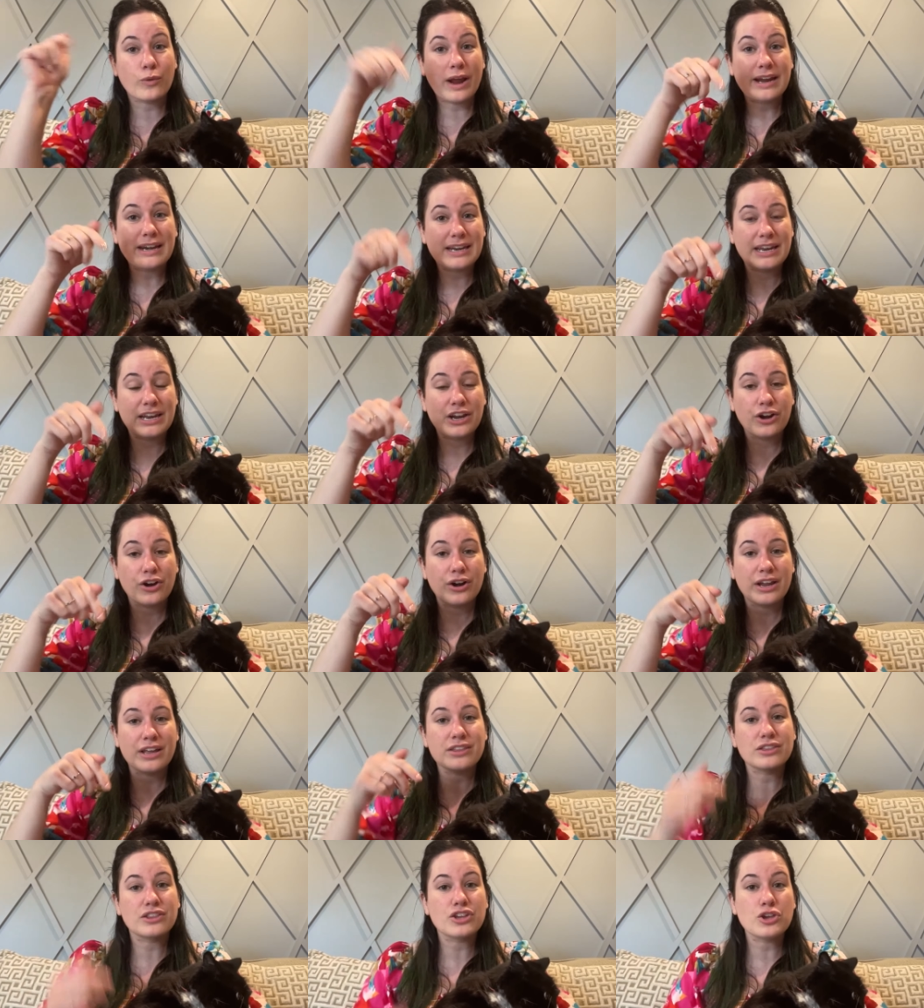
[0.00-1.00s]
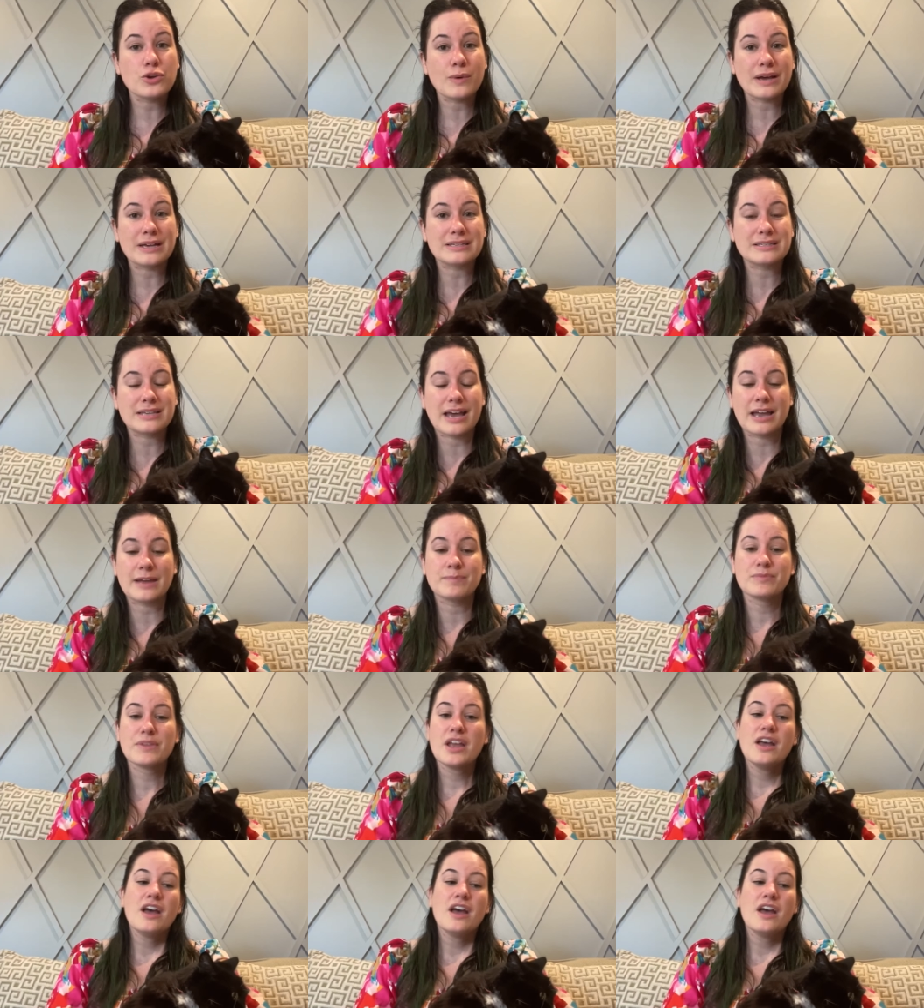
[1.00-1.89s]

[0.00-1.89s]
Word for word: right here in the U S A.